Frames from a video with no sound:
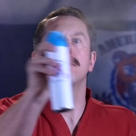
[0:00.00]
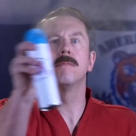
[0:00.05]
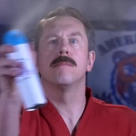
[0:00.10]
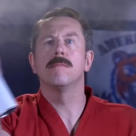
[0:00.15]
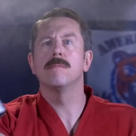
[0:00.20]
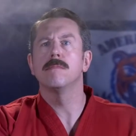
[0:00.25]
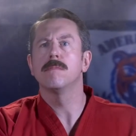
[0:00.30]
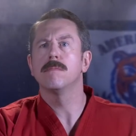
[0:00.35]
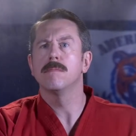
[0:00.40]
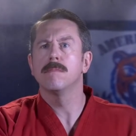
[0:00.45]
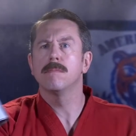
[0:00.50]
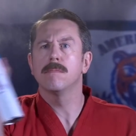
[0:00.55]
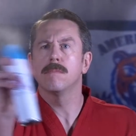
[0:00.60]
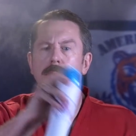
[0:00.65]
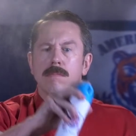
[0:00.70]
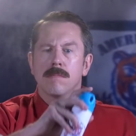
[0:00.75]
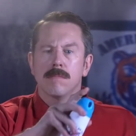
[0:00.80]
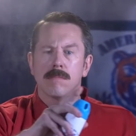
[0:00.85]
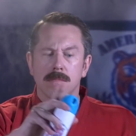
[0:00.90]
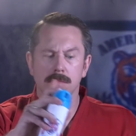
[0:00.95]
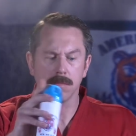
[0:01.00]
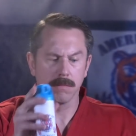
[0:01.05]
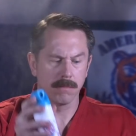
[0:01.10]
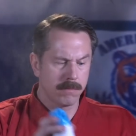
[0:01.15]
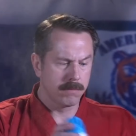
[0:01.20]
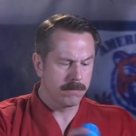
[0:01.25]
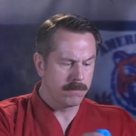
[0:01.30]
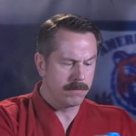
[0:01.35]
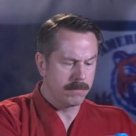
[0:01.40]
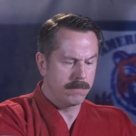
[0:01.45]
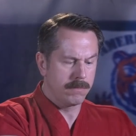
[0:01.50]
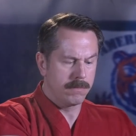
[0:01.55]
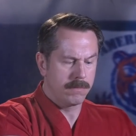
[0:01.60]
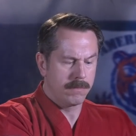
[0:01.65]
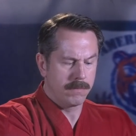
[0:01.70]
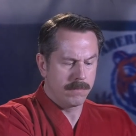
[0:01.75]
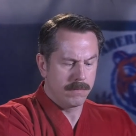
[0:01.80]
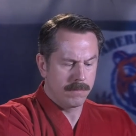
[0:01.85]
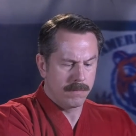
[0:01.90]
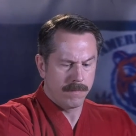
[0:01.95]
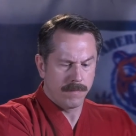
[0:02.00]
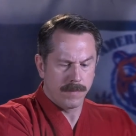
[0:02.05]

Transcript: No one is speaking in this clip.